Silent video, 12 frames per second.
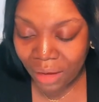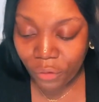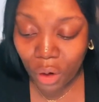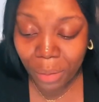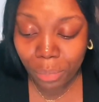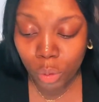
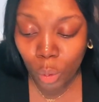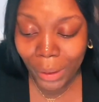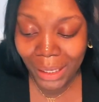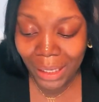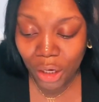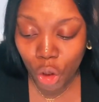if your
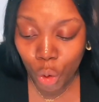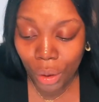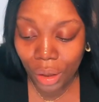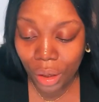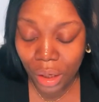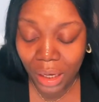employee
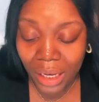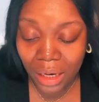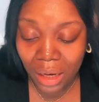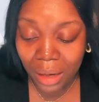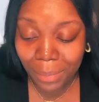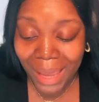
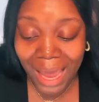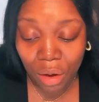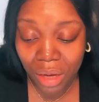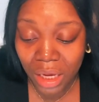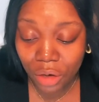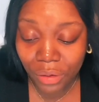
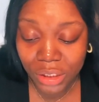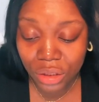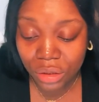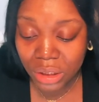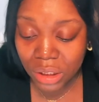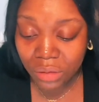count
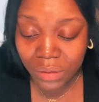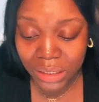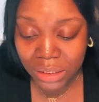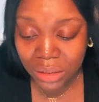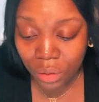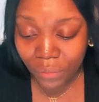increased or
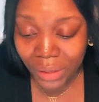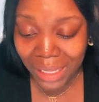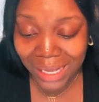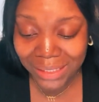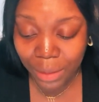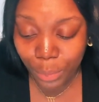decreased over
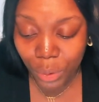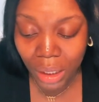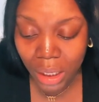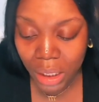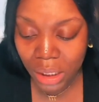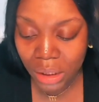the last couple
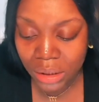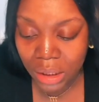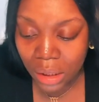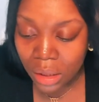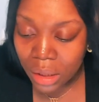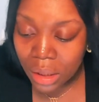of
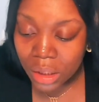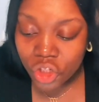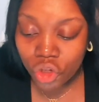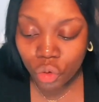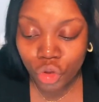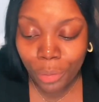years,
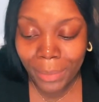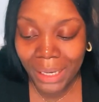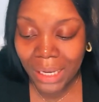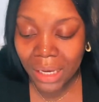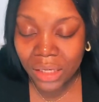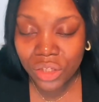social
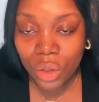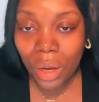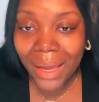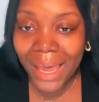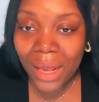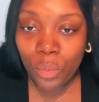media.
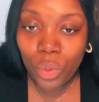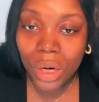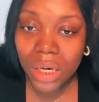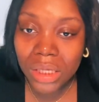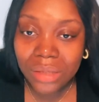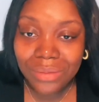So again,
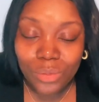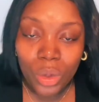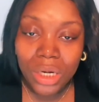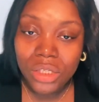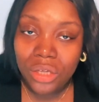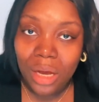we're
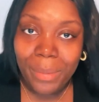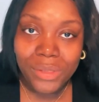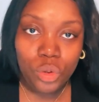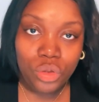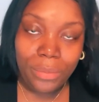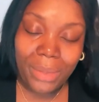gonna talk
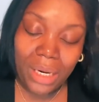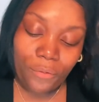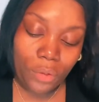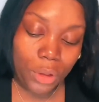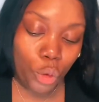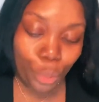about social
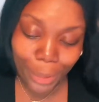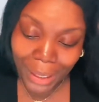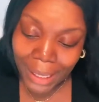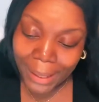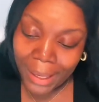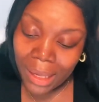media for a little
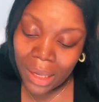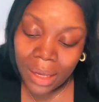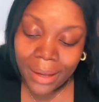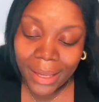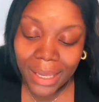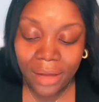bit.
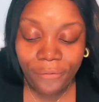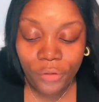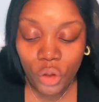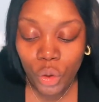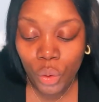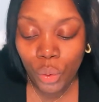
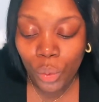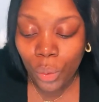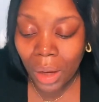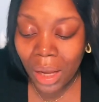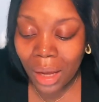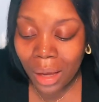If
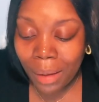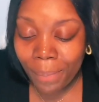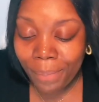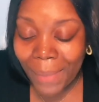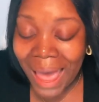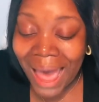you,
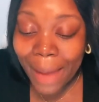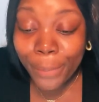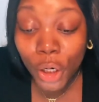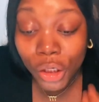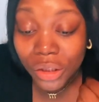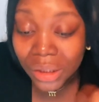
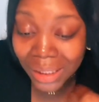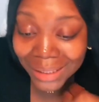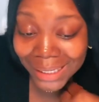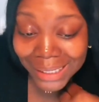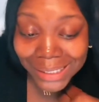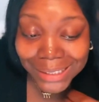I
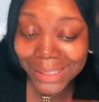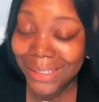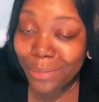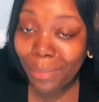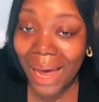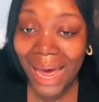personally, this
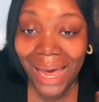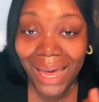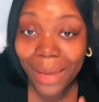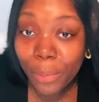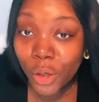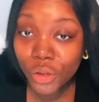is
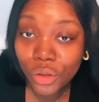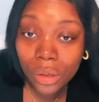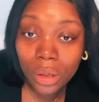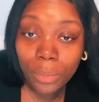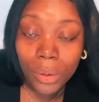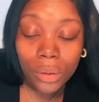my
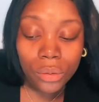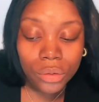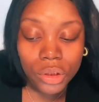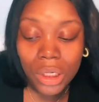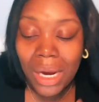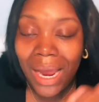personal
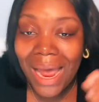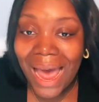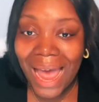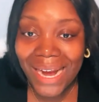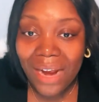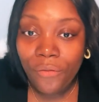approach.
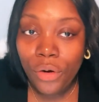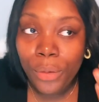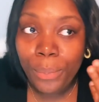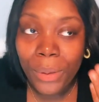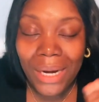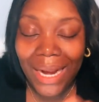I
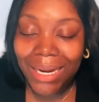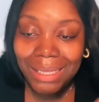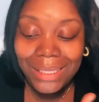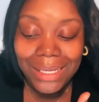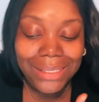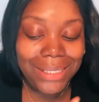never put
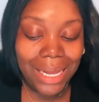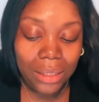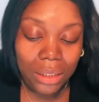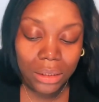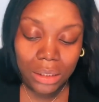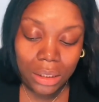anything that's
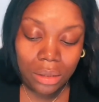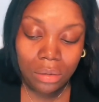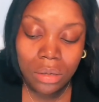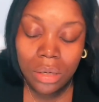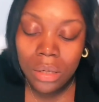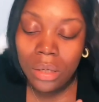not
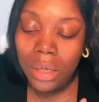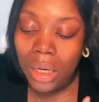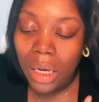LinkedIn.